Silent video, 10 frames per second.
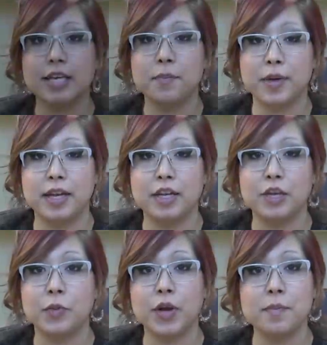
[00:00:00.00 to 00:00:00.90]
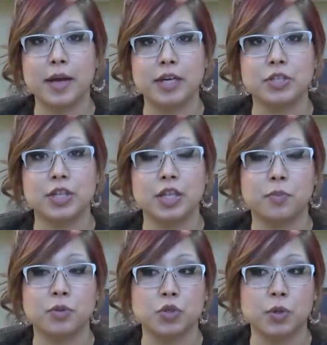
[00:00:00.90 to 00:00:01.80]
come in, you want to make sure that the
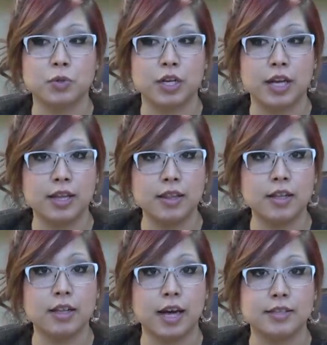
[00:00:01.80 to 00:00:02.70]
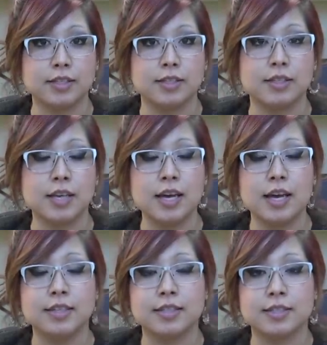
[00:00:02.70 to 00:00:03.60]
prescription in the glasses
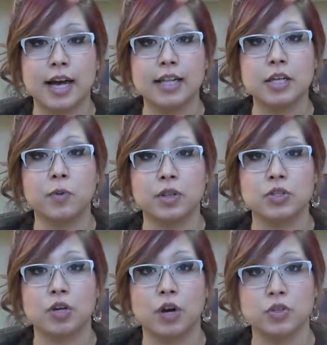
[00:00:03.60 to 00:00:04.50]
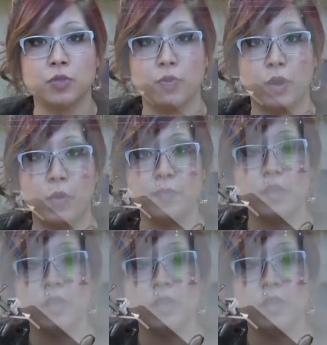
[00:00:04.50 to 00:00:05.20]
is exactly what the doctor wrote.